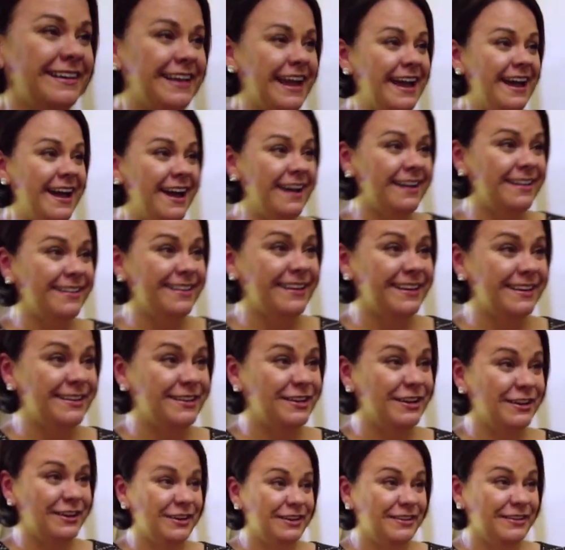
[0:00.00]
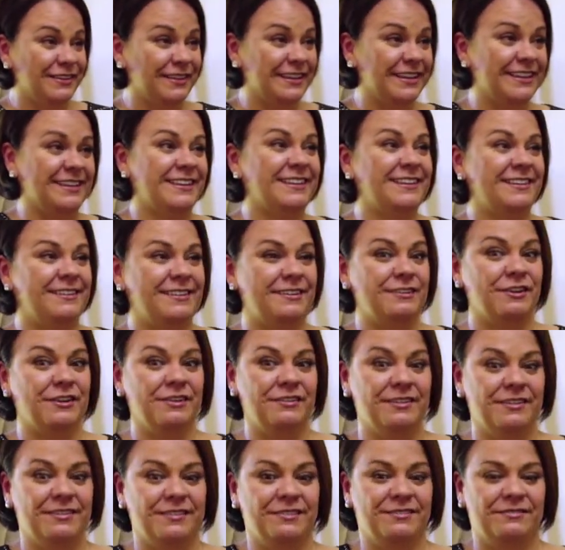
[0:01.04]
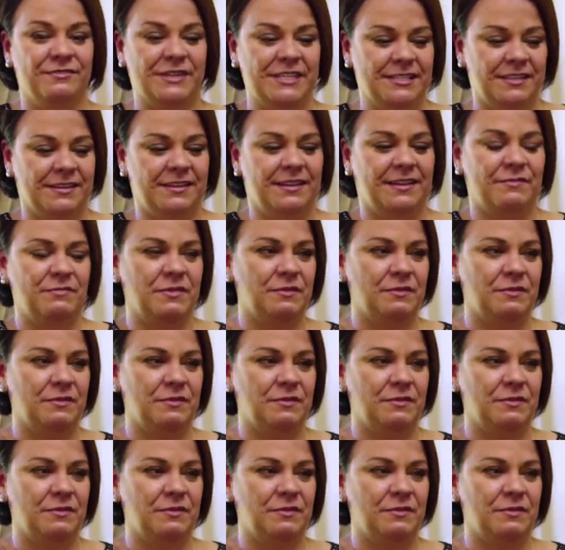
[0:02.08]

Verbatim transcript: Yeah, like you're like you're the reason I'm